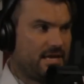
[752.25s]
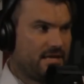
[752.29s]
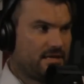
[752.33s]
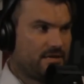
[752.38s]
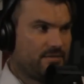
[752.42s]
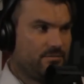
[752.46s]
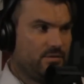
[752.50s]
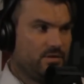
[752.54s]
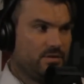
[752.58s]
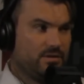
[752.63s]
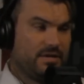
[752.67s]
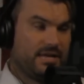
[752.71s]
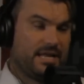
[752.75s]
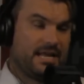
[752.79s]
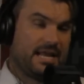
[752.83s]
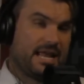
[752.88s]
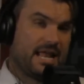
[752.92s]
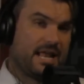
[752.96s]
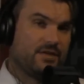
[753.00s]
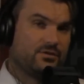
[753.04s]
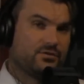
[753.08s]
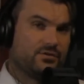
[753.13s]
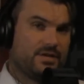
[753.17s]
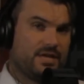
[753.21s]
community and
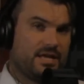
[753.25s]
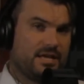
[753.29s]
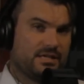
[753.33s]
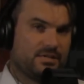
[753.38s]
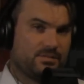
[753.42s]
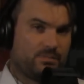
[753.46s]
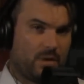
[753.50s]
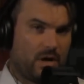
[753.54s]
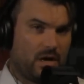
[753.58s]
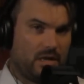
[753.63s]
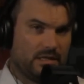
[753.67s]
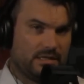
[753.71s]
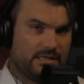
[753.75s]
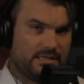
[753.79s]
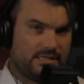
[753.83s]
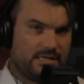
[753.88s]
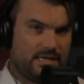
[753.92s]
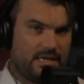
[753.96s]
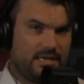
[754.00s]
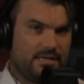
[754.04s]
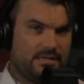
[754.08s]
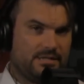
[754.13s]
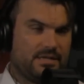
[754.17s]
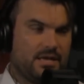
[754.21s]
Andrew Yang's
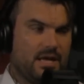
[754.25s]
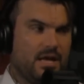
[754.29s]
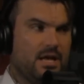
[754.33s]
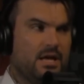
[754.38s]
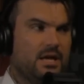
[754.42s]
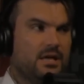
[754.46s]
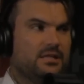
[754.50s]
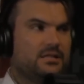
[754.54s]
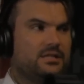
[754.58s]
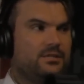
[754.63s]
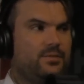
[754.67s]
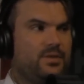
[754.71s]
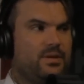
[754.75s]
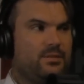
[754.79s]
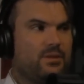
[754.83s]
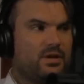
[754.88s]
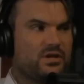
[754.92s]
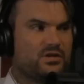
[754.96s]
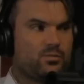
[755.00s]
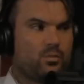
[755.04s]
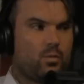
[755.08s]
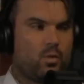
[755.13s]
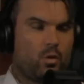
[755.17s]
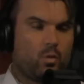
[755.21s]
policies to be
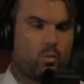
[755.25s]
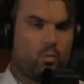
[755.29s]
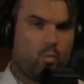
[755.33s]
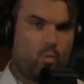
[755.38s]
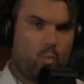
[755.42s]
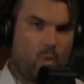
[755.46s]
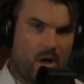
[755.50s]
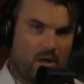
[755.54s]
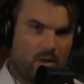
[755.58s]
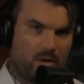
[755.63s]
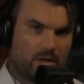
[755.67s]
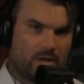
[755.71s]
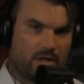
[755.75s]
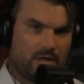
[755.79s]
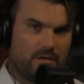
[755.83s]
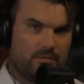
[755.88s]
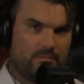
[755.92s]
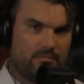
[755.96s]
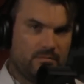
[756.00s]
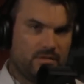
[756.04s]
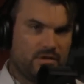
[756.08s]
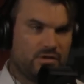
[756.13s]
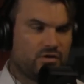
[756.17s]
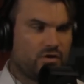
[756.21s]
much more
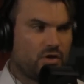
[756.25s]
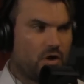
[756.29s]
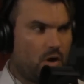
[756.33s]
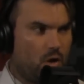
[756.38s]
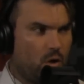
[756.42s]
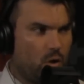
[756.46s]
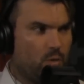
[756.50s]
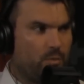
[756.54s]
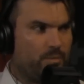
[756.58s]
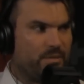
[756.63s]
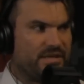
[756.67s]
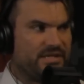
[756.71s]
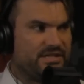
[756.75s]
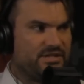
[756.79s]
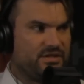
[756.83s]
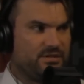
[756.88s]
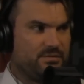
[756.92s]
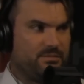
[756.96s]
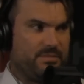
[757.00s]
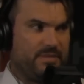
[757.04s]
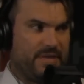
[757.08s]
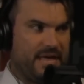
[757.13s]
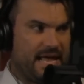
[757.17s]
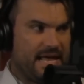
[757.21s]
welcome to open
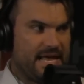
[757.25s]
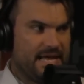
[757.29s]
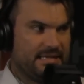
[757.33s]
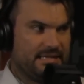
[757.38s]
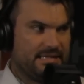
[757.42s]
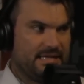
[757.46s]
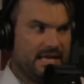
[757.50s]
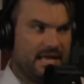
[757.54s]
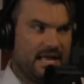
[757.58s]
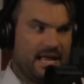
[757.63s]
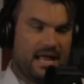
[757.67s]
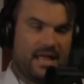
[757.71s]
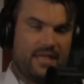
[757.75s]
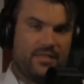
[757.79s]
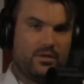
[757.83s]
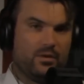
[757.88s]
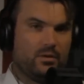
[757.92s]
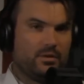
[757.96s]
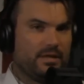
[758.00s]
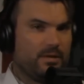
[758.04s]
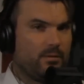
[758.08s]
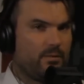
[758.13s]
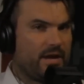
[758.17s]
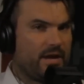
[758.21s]
debate. And the
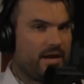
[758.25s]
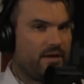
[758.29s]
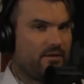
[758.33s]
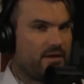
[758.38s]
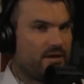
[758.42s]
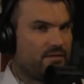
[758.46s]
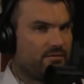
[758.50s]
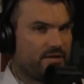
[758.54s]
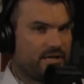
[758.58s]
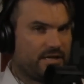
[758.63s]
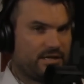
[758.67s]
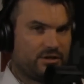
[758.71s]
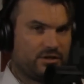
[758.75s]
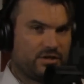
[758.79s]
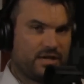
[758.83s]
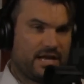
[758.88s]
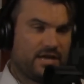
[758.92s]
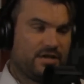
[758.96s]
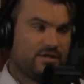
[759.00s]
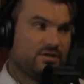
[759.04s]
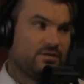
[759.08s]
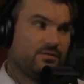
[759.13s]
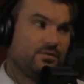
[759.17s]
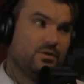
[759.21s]
only way you're ever going to
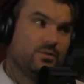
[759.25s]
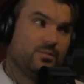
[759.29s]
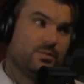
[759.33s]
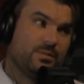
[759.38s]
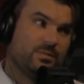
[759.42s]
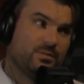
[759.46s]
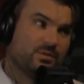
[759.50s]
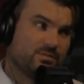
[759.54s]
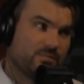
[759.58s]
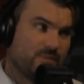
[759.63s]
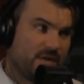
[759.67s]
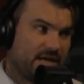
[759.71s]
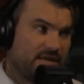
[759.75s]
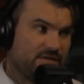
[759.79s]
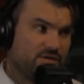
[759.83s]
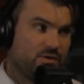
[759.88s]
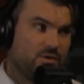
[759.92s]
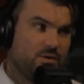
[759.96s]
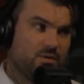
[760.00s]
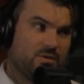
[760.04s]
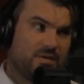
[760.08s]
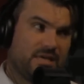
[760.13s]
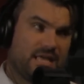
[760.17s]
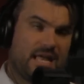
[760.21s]
change the few people's minds who
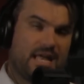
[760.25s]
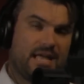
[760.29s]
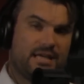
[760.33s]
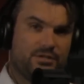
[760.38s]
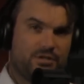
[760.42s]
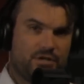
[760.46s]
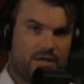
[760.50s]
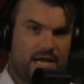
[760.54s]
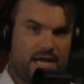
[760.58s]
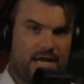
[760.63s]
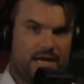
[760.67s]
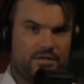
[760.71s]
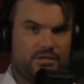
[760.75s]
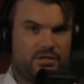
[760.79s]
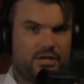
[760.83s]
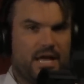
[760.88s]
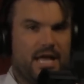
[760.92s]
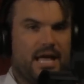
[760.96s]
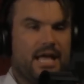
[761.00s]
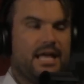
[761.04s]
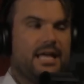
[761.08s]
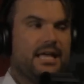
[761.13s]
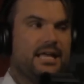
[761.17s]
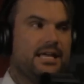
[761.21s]
you can change
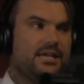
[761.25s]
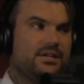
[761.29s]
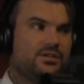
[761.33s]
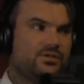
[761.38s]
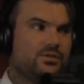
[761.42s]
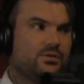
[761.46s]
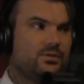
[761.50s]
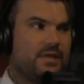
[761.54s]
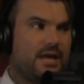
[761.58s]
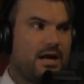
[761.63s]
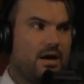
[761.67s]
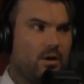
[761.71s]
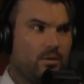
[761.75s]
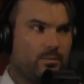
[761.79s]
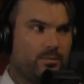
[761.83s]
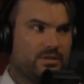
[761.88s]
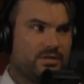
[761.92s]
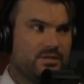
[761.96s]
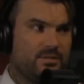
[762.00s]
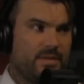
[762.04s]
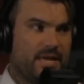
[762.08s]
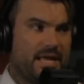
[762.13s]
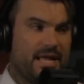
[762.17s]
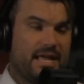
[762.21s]
is through that open
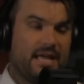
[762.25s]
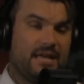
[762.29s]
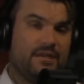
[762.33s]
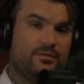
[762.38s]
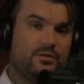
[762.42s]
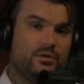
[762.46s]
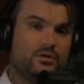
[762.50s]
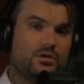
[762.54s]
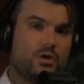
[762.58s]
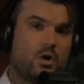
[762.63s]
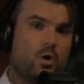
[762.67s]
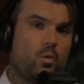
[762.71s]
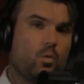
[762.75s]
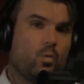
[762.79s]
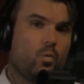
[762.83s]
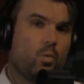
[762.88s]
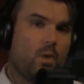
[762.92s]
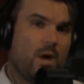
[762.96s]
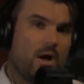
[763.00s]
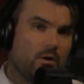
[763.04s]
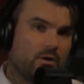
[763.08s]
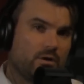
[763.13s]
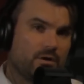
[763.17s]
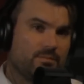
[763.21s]
debate. And if you don't
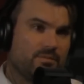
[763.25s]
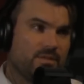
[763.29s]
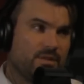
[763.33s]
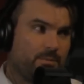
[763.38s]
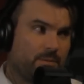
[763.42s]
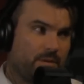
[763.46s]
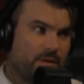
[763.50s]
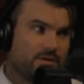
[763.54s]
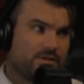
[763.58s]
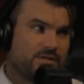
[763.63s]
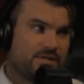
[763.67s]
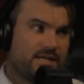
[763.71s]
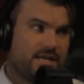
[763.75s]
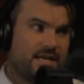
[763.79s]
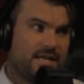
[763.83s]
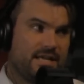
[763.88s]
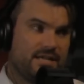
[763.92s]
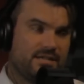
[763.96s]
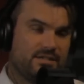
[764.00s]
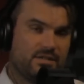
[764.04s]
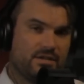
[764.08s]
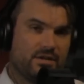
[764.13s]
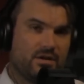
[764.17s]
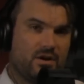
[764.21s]
welcome the person
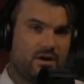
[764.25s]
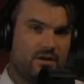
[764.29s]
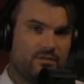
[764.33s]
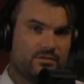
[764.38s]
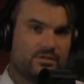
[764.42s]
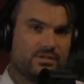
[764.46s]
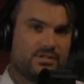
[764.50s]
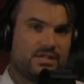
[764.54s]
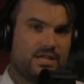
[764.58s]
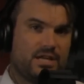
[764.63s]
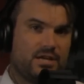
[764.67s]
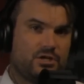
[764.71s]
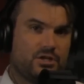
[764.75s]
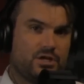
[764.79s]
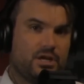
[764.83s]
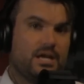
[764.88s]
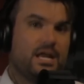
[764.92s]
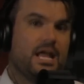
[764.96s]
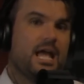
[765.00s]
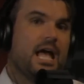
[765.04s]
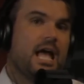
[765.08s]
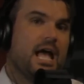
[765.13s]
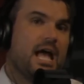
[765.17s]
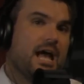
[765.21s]
into the conversation
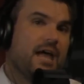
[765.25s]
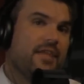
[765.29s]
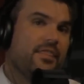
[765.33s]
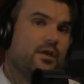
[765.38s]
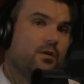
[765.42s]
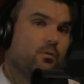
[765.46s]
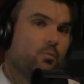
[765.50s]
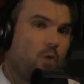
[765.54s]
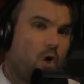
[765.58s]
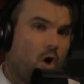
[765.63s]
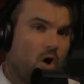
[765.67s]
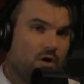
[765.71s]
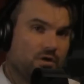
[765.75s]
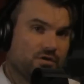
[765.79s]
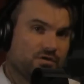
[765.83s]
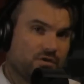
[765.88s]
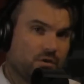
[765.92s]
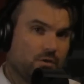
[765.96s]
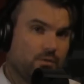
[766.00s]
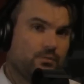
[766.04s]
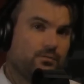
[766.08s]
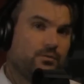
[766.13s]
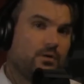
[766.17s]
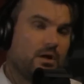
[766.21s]
and then
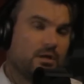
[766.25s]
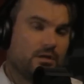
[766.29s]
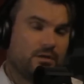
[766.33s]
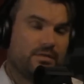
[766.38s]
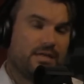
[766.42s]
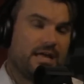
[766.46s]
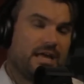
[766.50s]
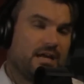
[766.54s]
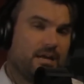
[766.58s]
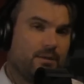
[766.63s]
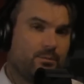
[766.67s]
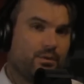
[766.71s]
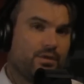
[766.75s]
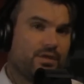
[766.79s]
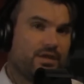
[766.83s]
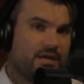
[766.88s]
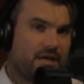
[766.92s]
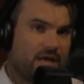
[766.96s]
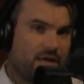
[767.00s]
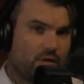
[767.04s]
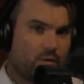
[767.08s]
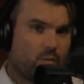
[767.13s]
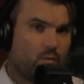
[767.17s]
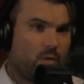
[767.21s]
also follow that up with
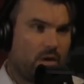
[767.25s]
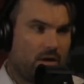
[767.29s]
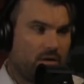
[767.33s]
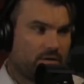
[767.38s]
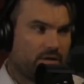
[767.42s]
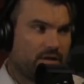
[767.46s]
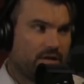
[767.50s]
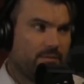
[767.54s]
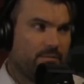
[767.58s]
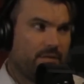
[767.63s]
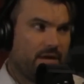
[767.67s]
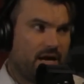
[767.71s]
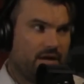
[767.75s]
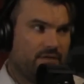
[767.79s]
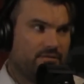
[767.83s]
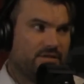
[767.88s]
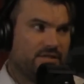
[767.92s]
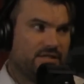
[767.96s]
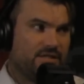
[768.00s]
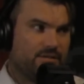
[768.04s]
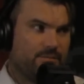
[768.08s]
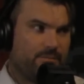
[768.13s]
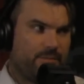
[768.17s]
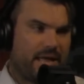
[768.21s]
another welcome of the
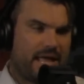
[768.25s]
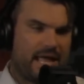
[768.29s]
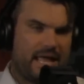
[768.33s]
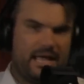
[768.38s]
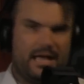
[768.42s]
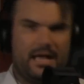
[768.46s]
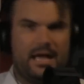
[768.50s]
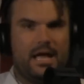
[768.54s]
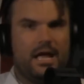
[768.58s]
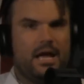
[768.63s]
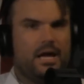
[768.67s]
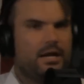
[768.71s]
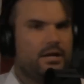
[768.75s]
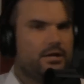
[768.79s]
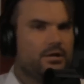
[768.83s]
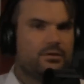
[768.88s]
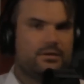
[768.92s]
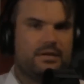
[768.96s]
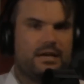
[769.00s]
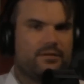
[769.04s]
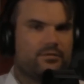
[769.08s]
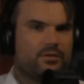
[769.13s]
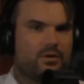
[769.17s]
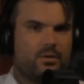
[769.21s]
debate, you're
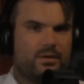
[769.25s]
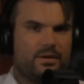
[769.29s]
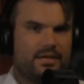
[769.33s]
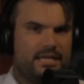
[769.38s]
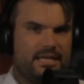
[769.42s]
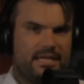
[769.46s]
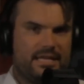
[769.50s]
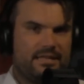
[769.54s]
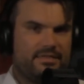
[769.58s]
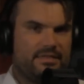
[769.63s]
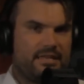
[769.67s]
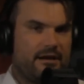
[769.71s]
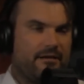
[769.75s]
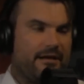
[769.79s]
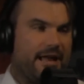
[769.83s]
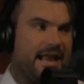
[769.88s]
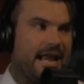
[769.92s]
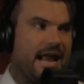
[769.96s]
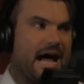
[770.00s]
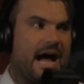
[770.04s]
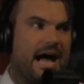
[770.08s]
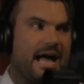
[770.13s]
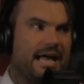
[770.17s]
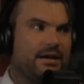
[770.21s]
never going to get there. And
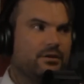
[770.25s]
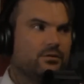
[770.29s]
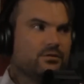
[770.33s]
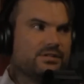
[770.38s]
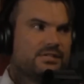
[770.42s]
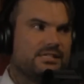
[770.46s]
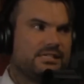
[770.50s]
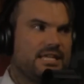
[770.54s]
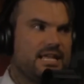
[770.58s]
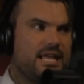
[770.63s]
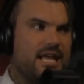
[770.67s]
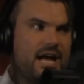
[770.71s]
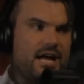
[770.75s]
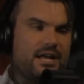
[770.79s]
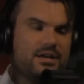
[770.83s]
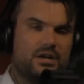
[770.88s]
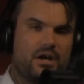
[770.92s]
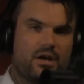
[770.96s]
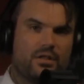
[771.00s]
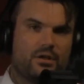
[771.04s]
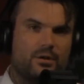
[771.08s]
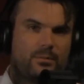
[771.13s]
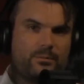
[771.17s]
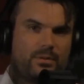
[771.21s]
I don't see
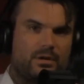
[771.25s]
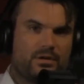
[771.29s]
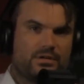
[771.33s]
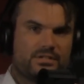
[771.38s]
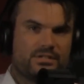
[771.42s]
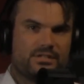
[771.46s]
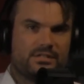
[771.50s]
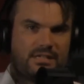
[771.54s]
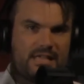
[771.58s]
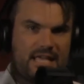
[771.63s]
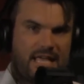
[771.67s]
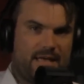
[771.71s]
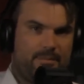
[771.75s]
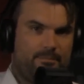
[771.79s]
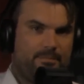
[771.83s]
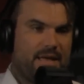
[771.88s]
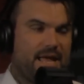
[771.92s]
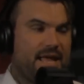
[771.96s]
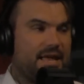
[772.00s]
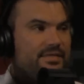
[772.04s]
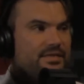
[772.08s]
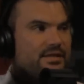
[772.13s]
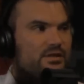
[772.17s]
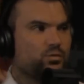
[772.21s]
another person's
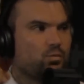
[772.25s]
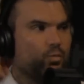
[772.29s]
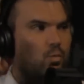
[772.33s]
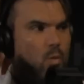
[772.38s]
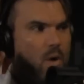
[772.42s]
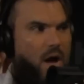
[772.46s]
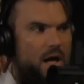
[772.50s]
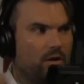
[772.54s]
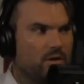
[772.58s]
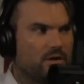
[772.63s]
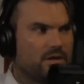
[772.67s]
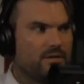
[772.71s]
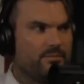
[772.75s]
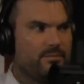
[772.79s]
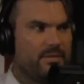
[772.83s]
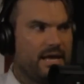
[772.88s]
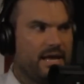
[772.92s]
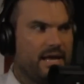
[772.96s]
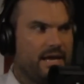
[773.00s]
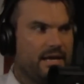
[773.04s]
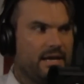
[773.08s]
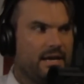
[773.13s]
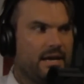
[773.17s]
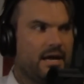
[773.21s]
campaign that's
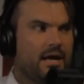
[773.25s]
welcoming